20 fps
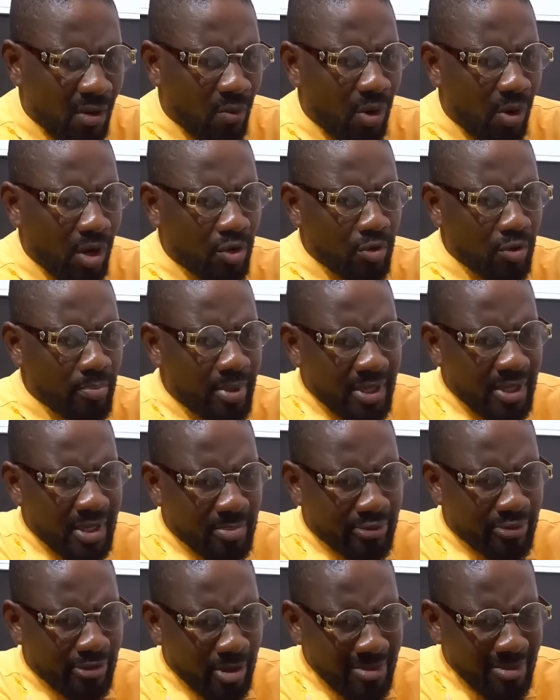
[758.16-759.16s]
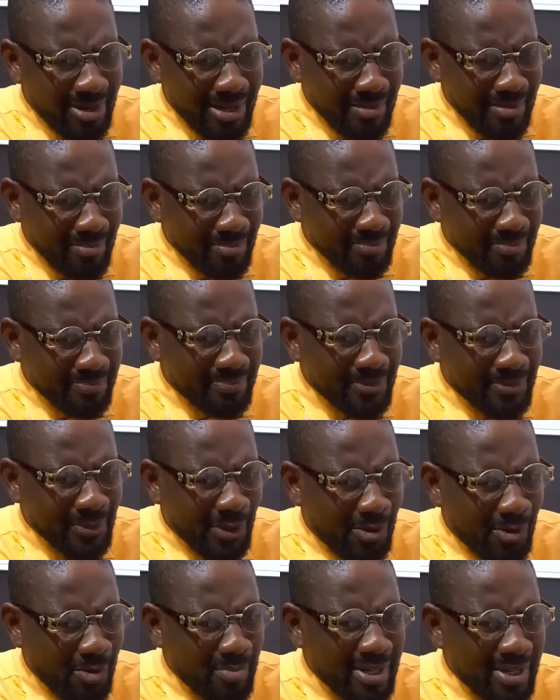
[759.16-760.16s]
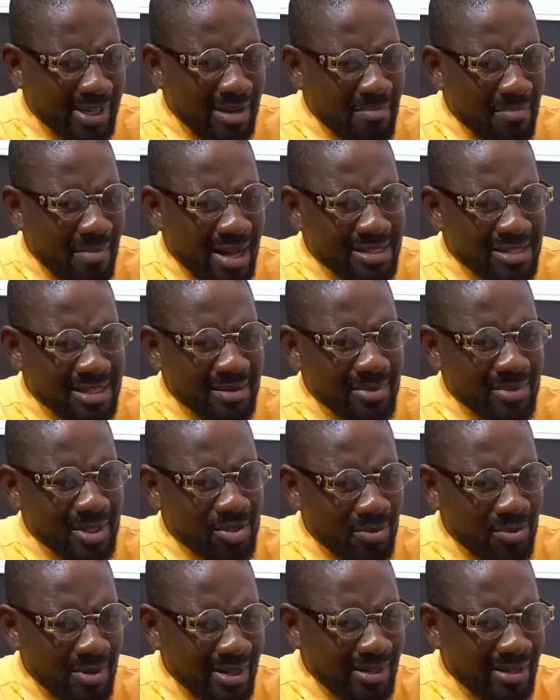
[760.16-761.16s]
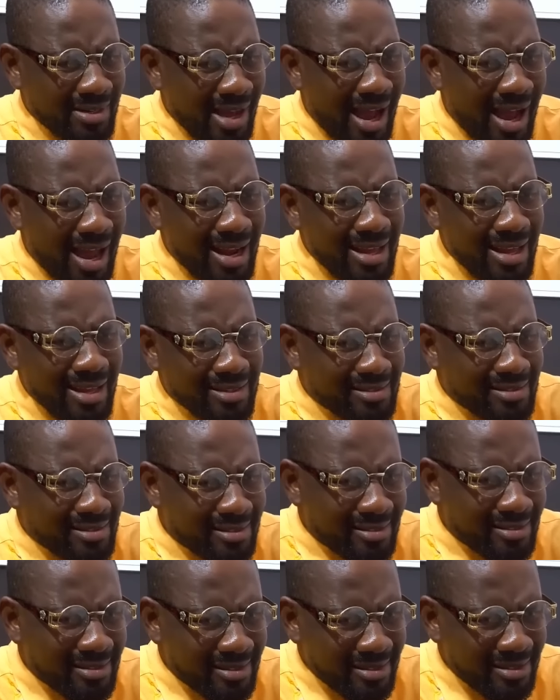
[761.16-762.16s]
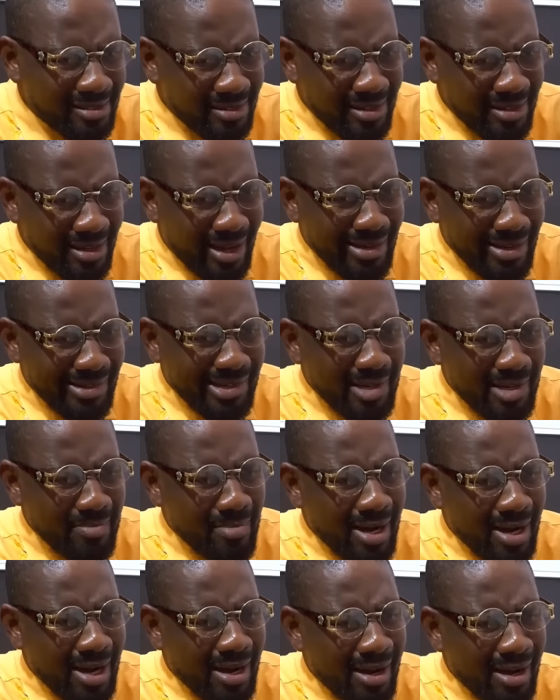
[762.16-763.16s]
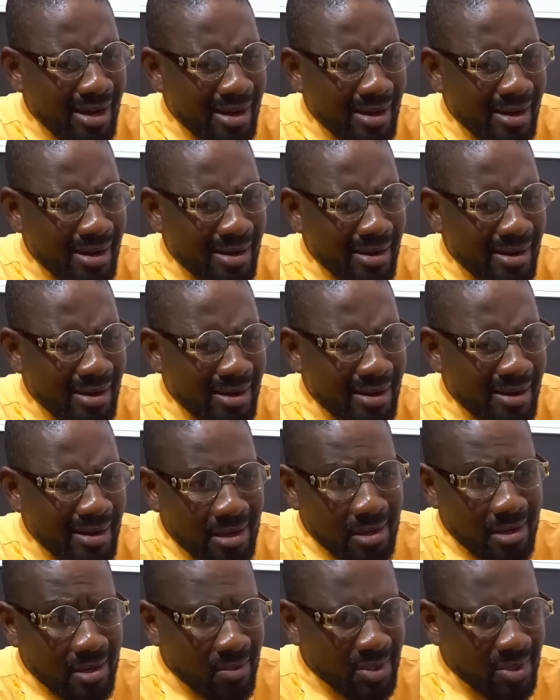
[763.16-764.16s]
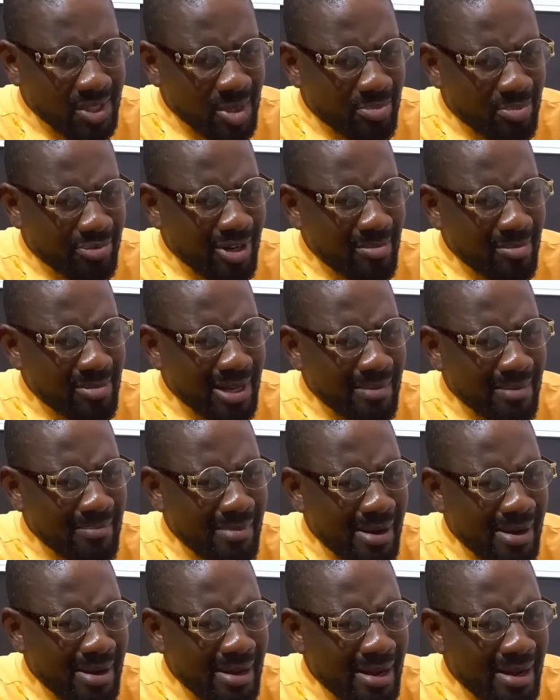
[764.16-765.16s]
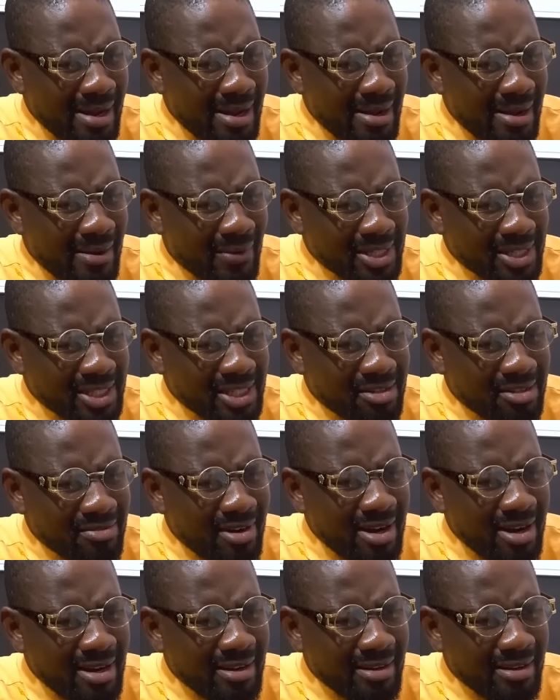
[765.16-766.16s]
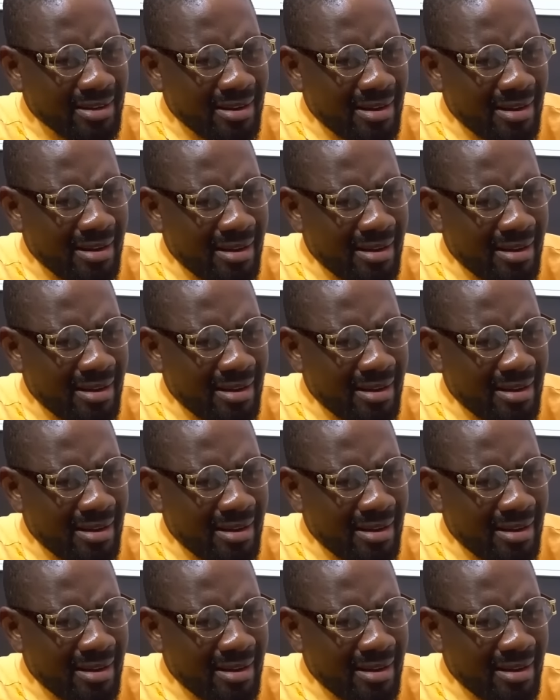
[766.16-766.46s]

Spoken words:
What could be the problem? What could be the matter between Alex and Dima? What's the problem? Why is she crying?